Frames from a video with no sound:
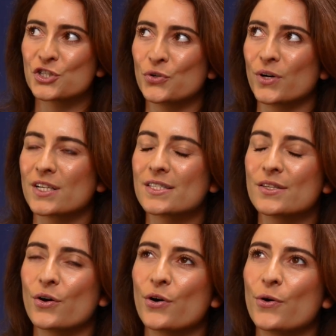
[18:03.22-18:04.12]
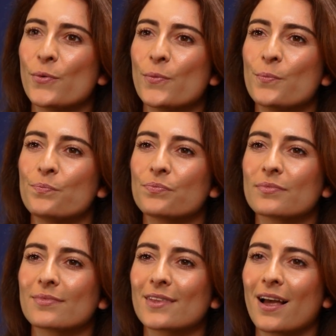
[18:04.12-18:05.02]
Sure. So,
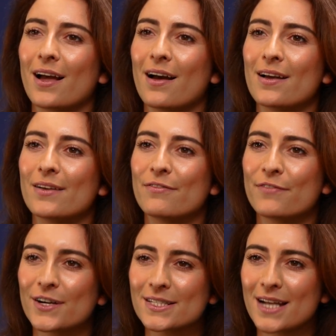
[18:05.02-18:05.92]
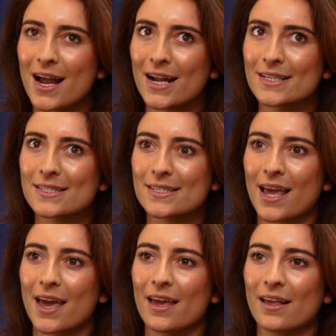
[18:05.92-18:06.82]
first, I'd
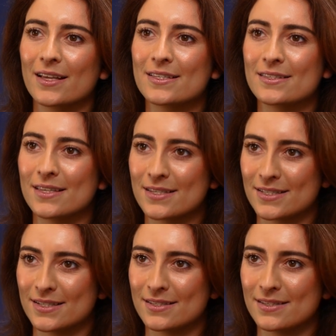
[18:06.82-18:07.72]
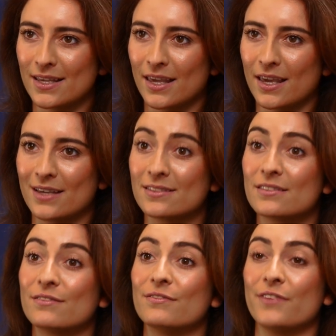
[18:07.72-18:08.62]
say consistency
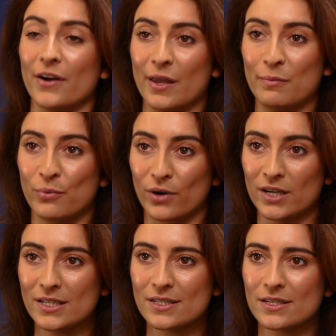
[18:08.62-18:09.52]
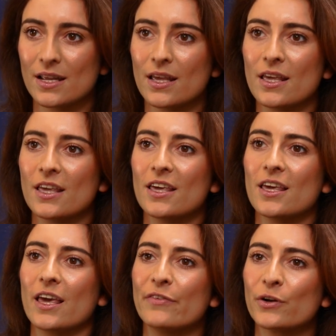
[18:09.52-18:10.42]
is very important.
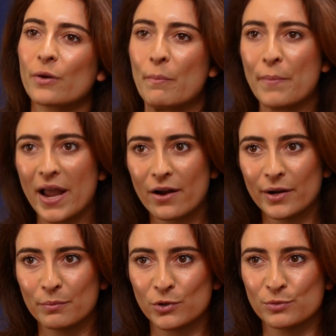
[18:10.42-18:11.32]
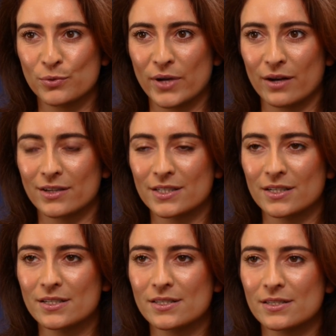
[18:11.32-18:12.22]
If you're comparing multiple
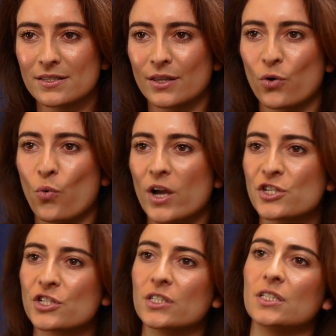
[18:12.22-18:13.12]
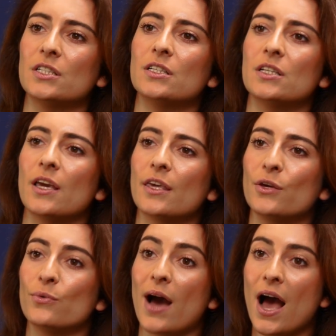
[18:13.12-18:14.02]
characters, the question
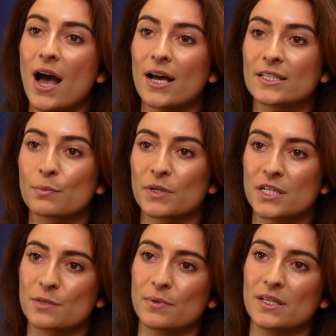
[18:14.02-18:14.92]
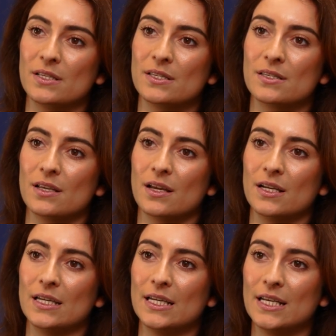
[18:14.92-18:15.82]
you ask participants
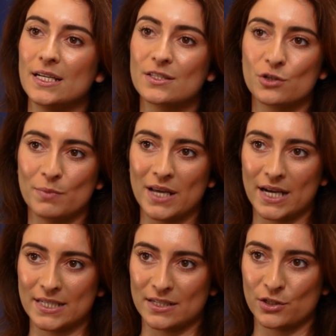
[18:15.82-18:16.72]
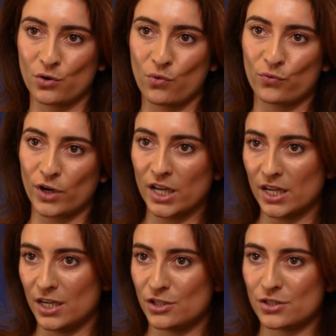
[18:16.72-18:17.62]
needs to be identical for
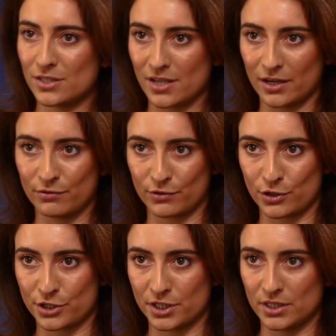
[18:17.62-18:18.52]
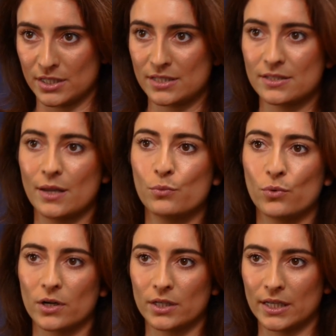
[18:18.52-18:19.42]
each design version, same
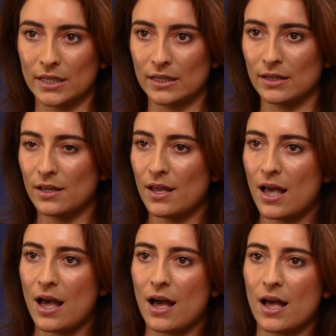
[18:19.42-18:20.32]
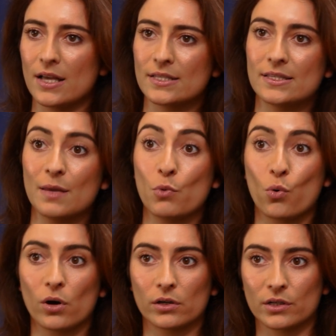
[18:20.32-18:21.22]
wording, same
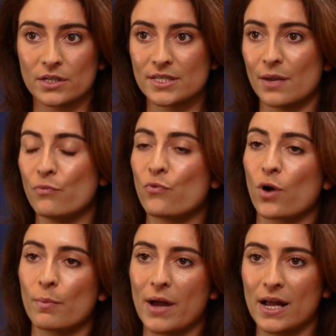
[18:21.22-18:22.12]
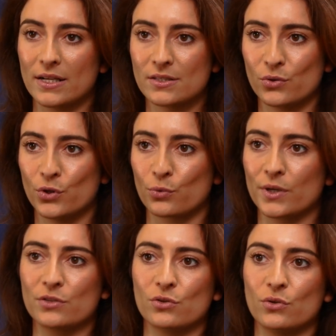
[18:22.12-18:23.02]
order, same format, so the
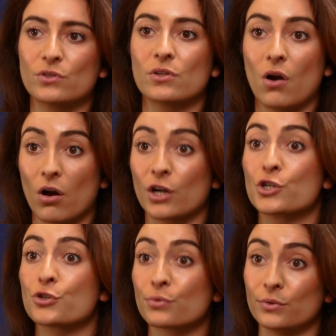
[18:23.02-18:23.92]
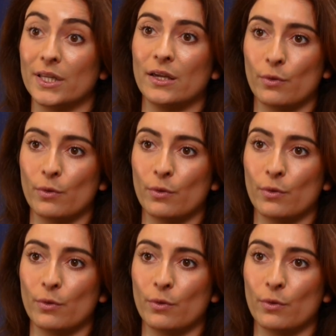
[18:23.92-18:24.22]
results are truly